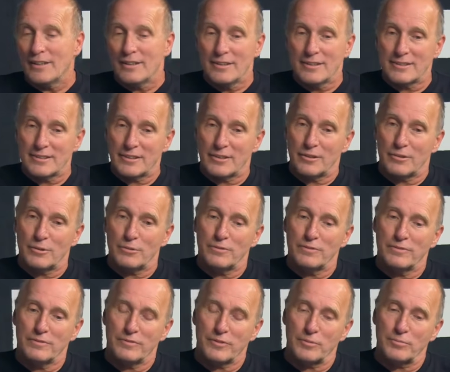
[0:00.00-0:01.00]

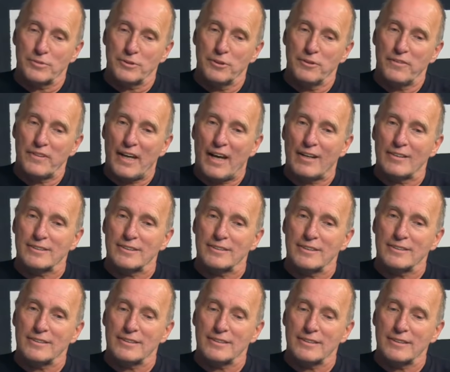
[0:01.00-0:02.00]
So from
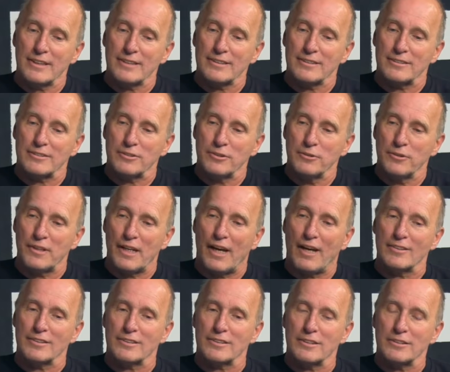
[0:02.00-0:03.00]
2006 to
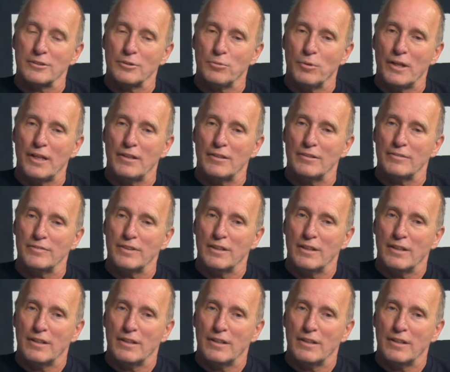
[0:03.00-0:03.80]
2012,